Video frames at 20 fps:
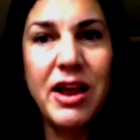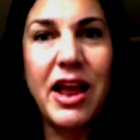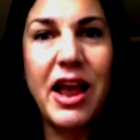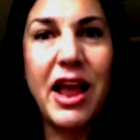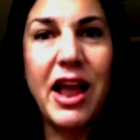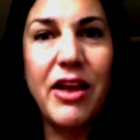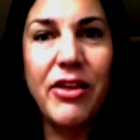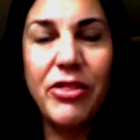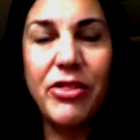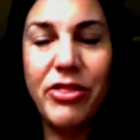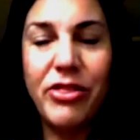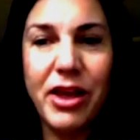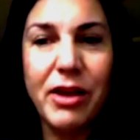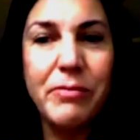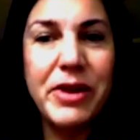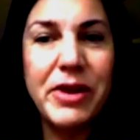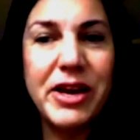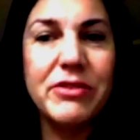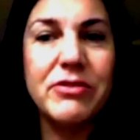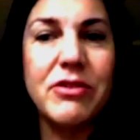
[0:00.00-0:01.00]
And them
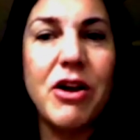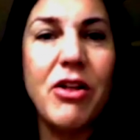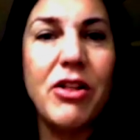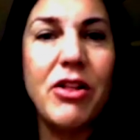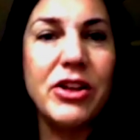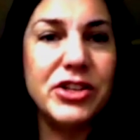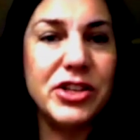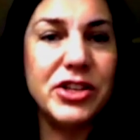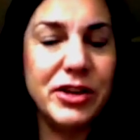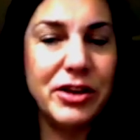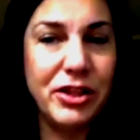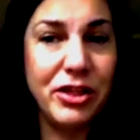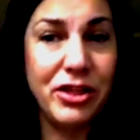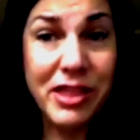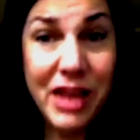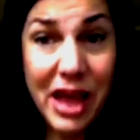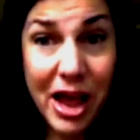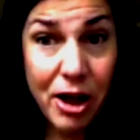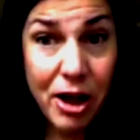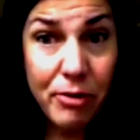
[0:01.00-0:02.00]
acknowledging
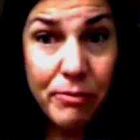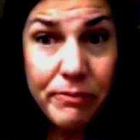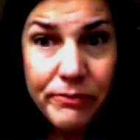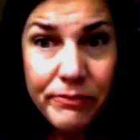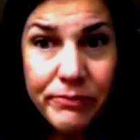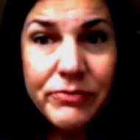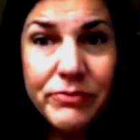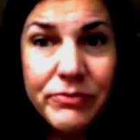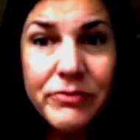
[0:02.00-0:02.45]
them